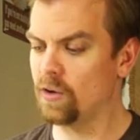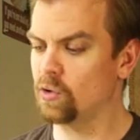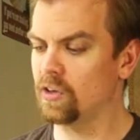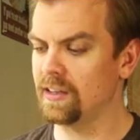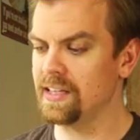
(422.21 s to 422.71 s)
how
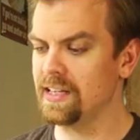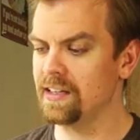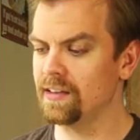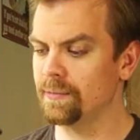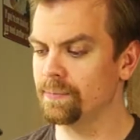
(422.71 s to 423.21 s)

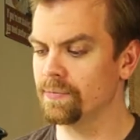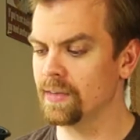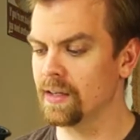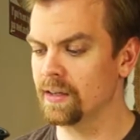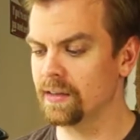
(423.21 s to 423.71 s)
clean
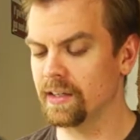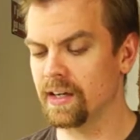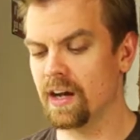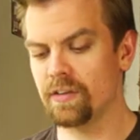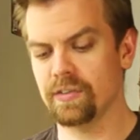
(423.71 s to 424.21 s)
the
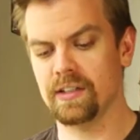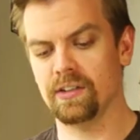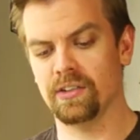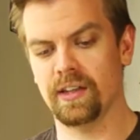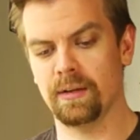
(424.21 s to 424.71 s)
coffee
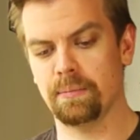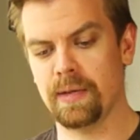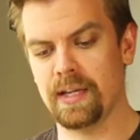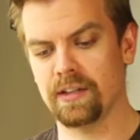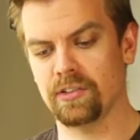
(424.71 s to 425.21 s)
is that it
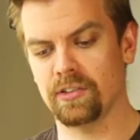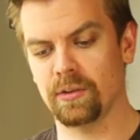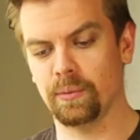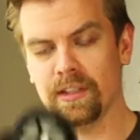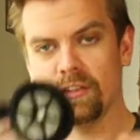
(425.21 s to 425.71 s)
makes
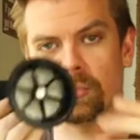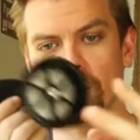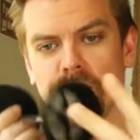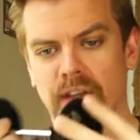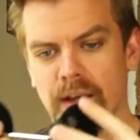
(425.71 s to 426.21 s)
with this
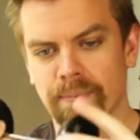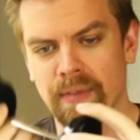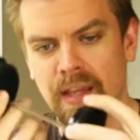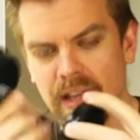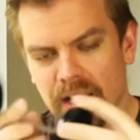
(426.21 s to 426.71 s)
Brü Stop.
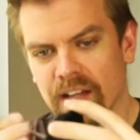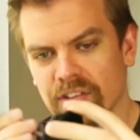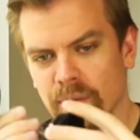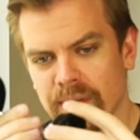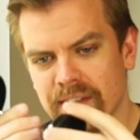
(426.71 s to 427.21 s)

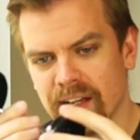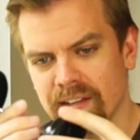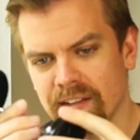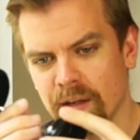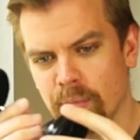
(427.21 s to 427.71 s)
So one thing
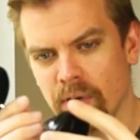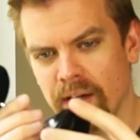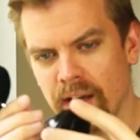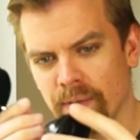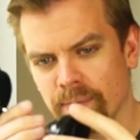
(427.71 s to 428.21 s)
I thought I'd
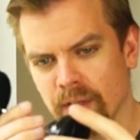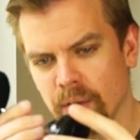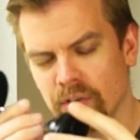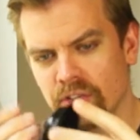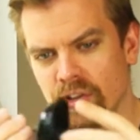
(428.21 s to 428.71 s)
point out,
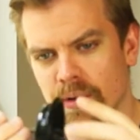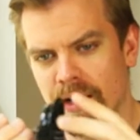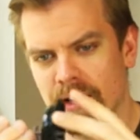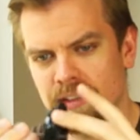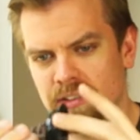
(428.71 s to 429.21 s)
I'll show you
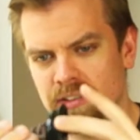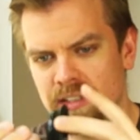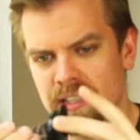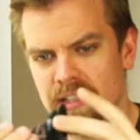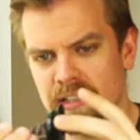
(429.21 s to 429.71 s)
how this
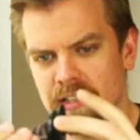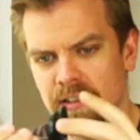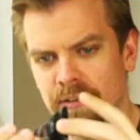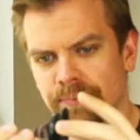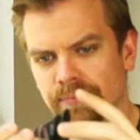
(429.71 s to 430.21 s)
is in
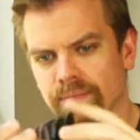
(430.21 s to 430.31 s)
here.